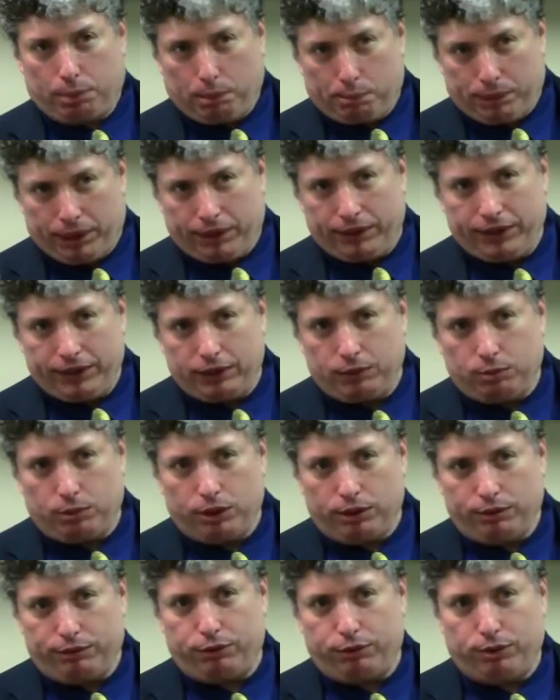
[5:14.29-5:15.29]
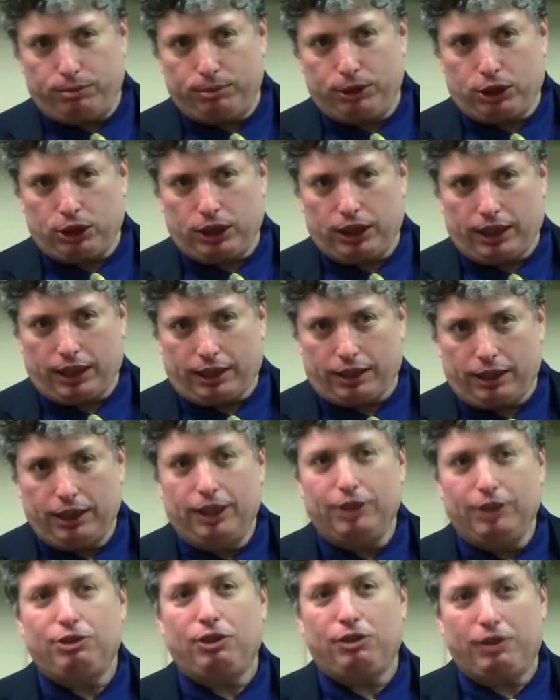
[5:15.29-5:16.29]
preparing the world for
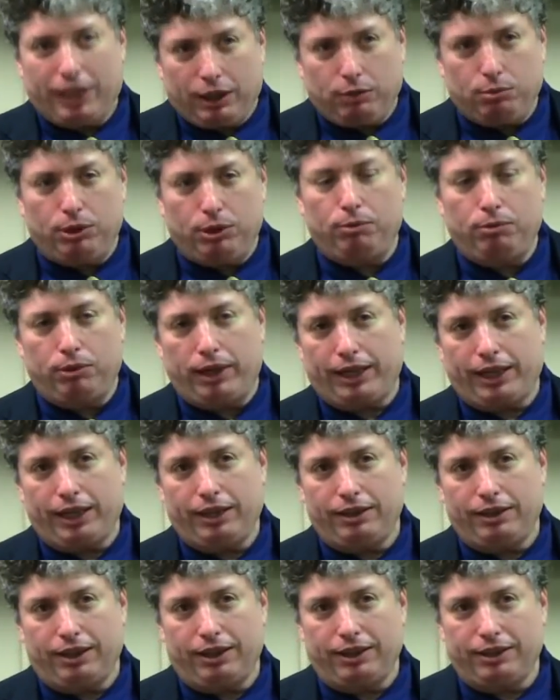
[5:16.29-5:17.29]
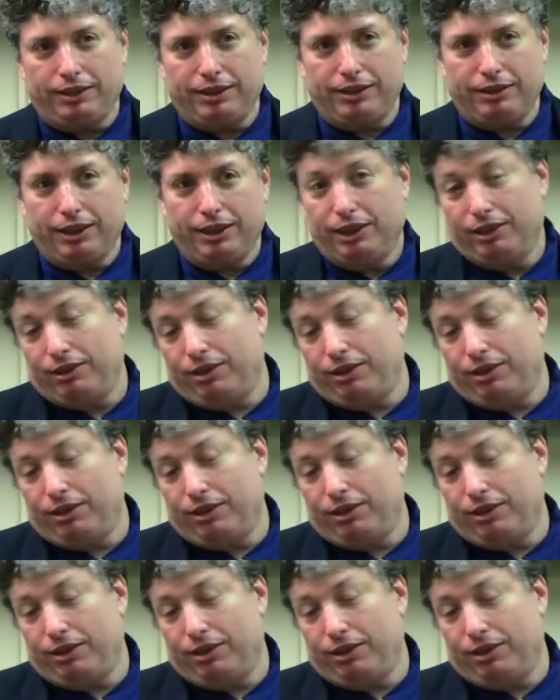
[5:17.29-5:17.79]
Mashiach, so they will recognize it.